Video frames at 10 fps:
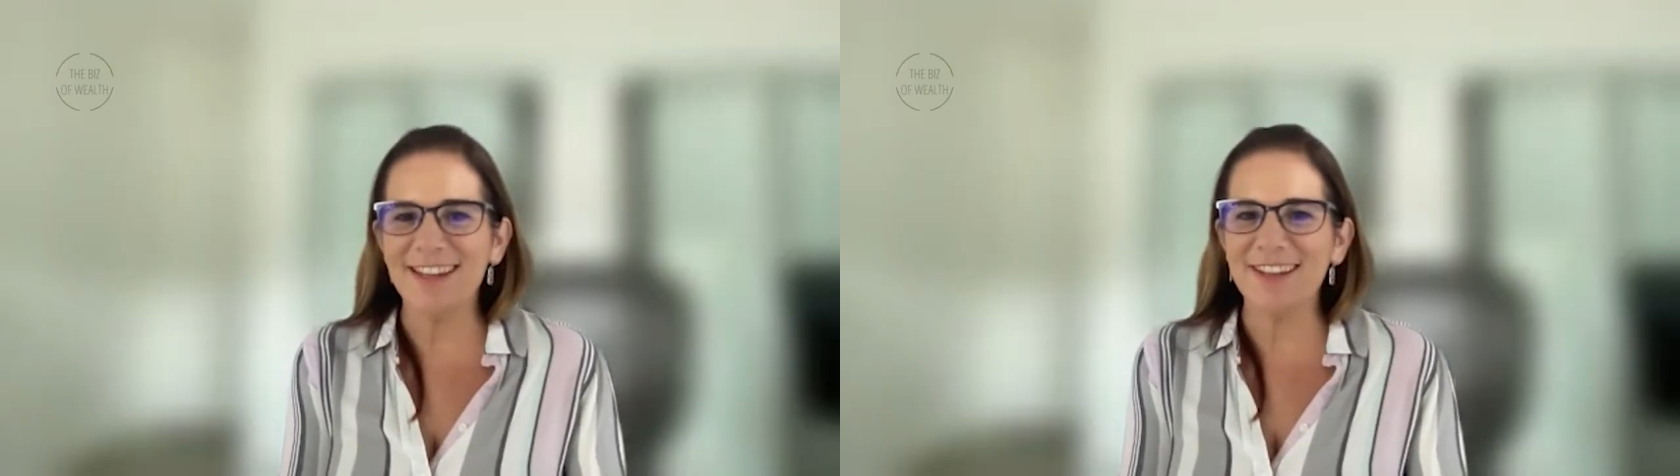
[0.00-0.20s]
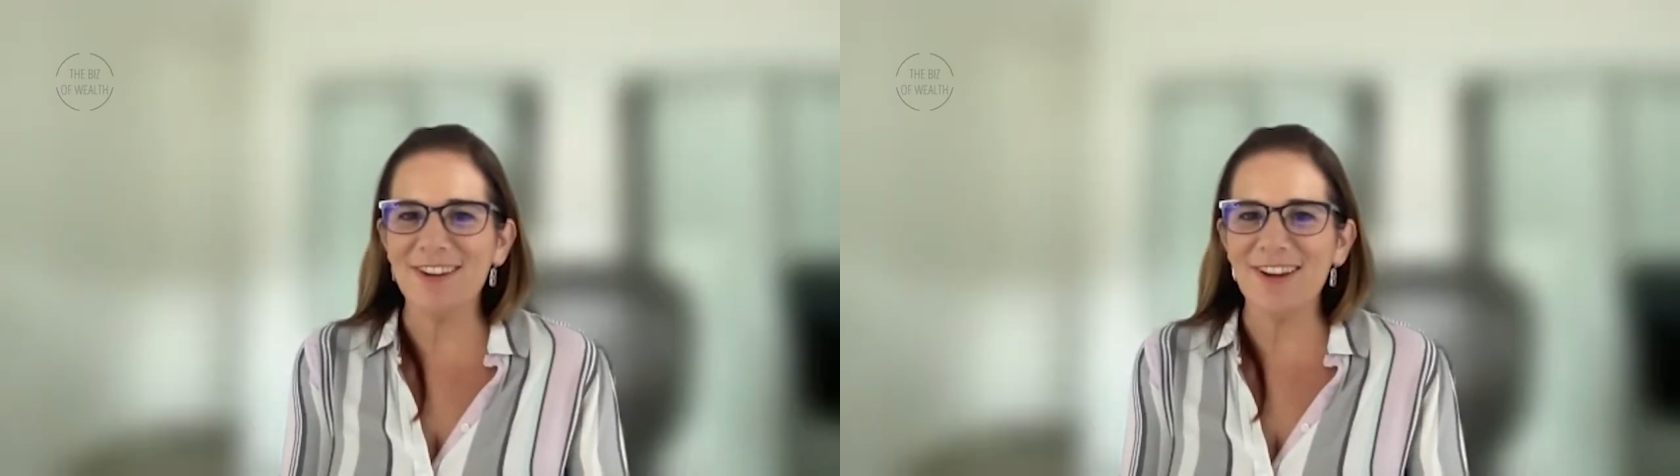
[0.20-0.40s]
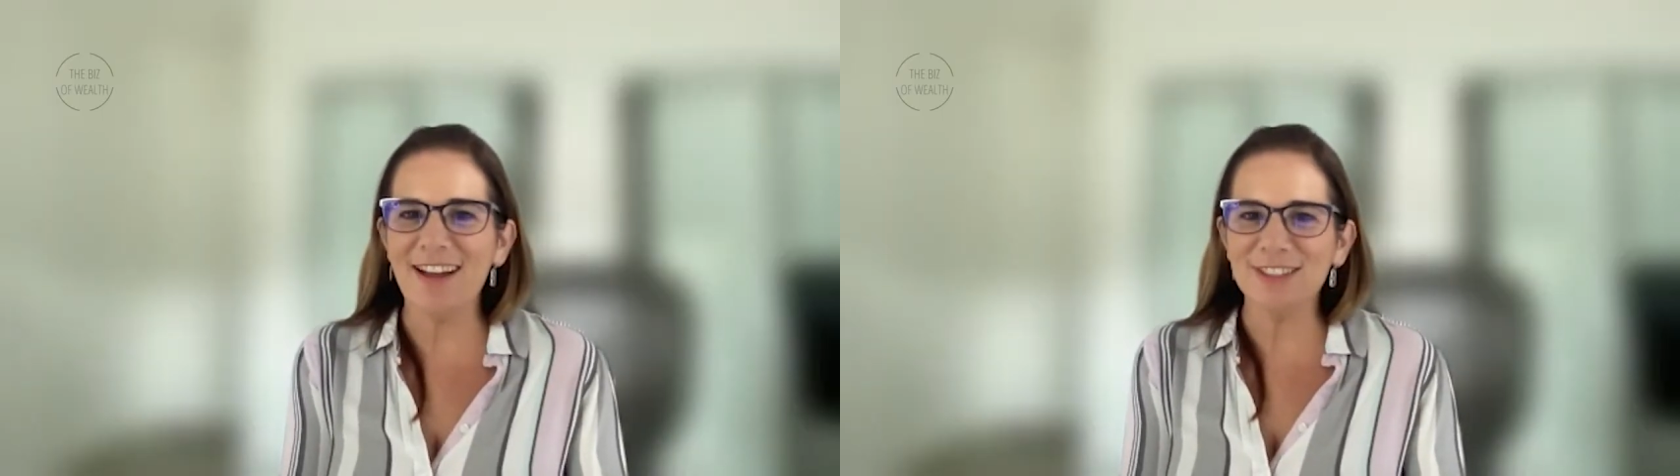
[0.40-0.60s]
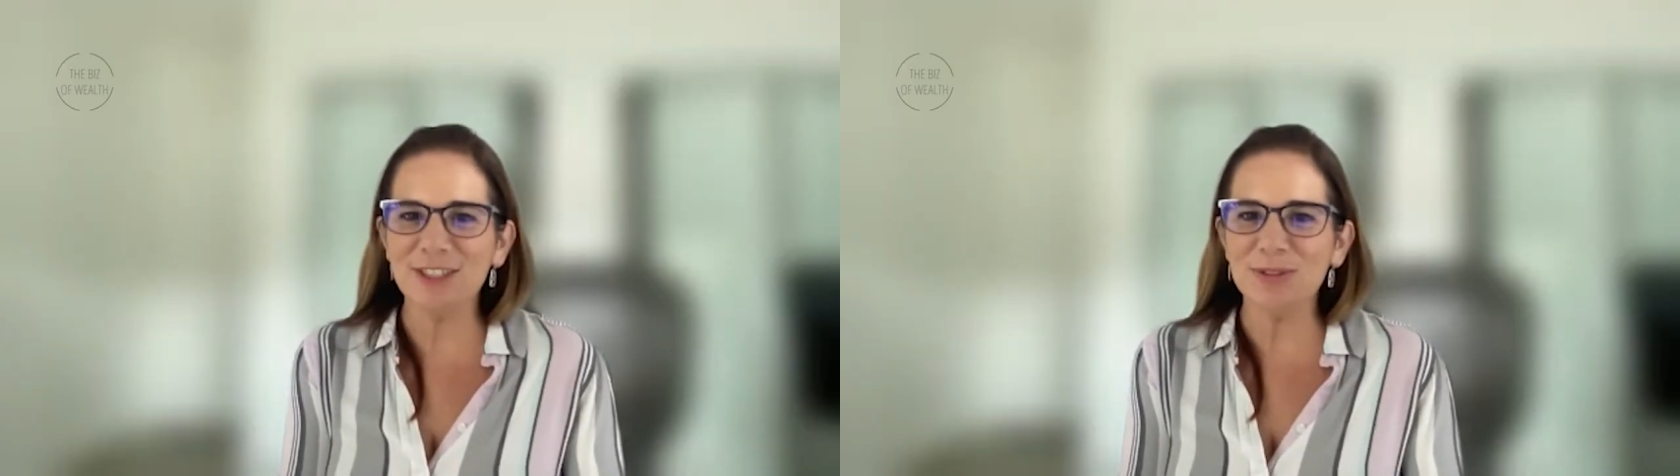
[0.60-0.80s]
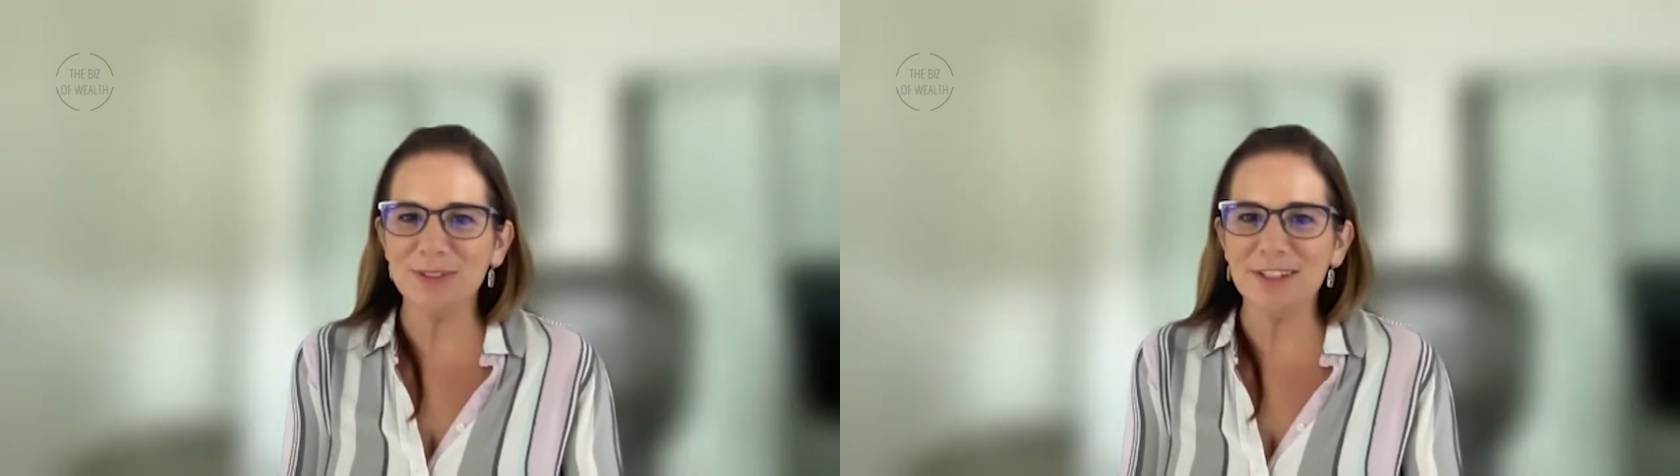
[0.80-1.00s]

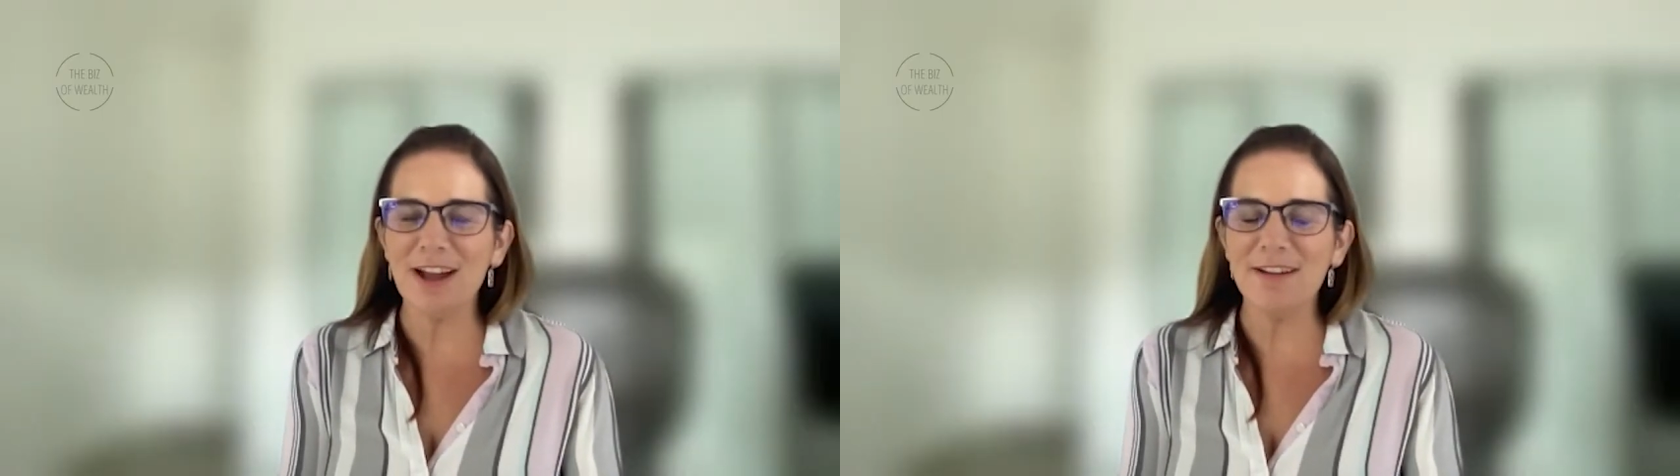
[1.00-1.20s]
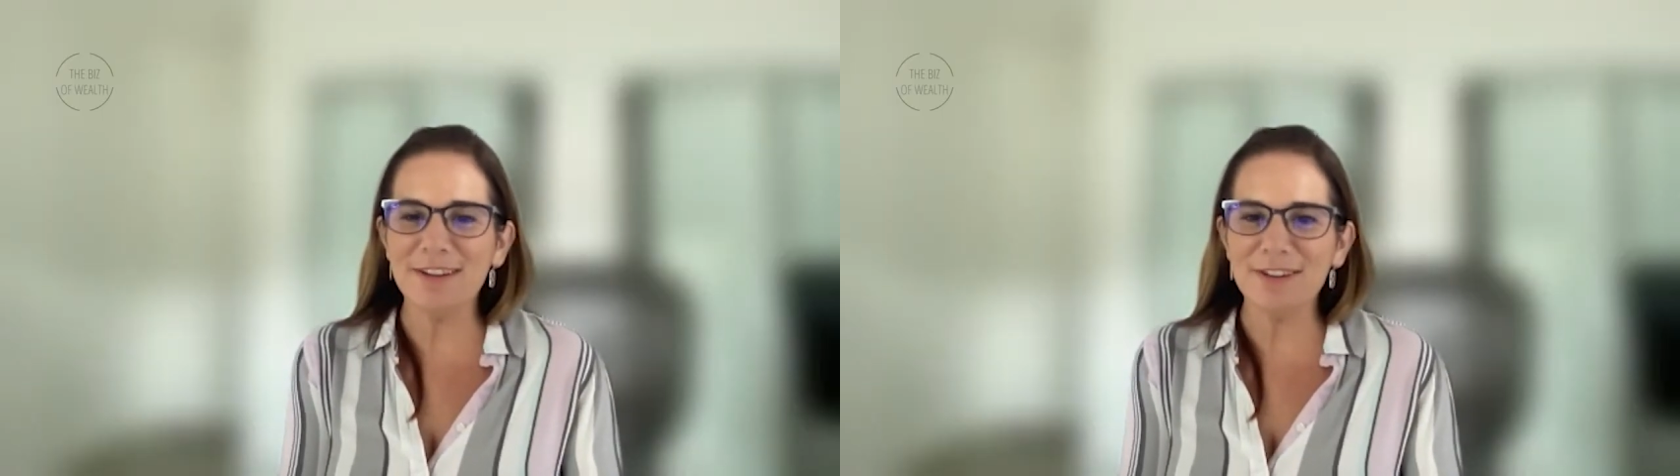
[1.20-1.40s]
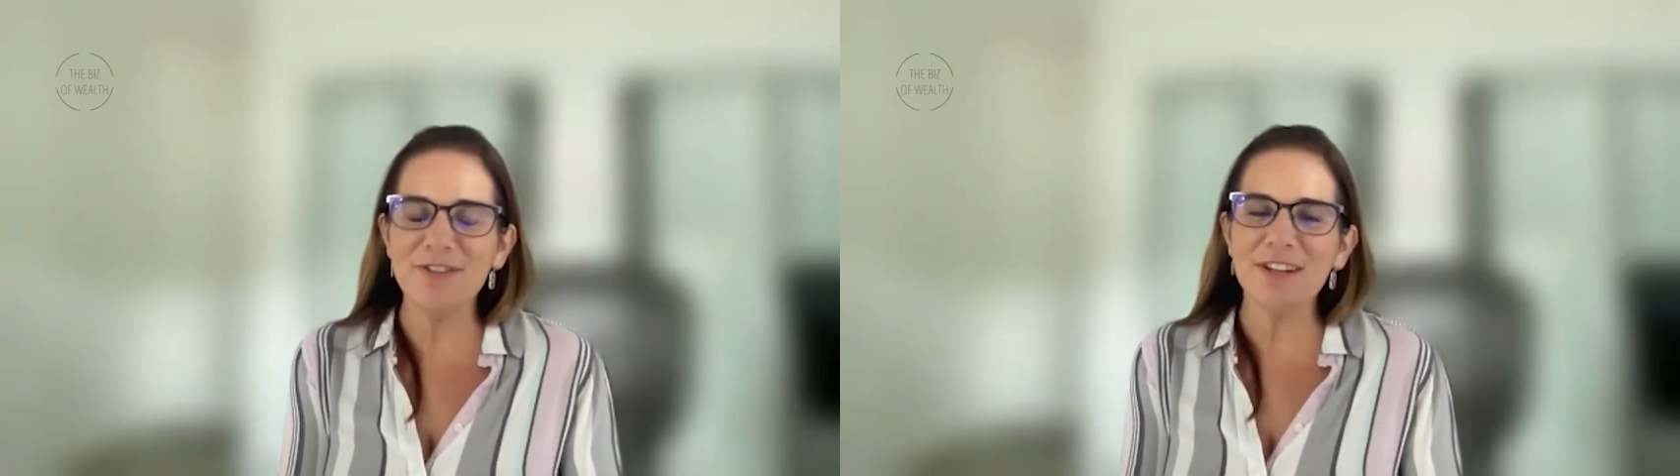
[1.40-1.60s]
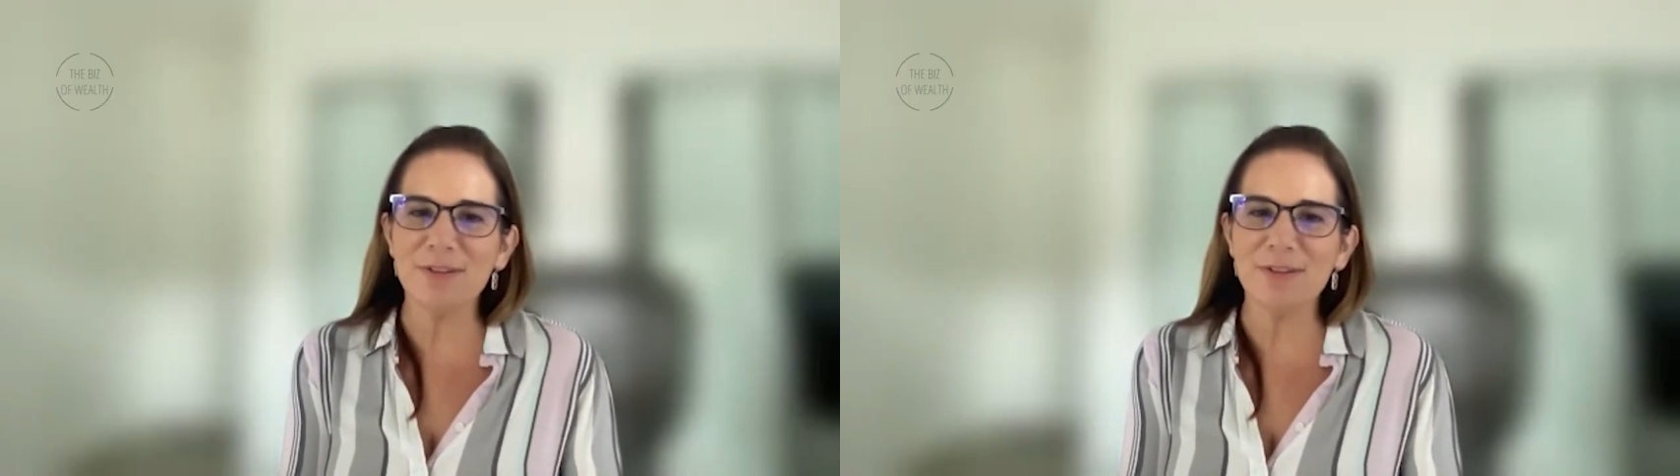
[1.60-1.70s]
You need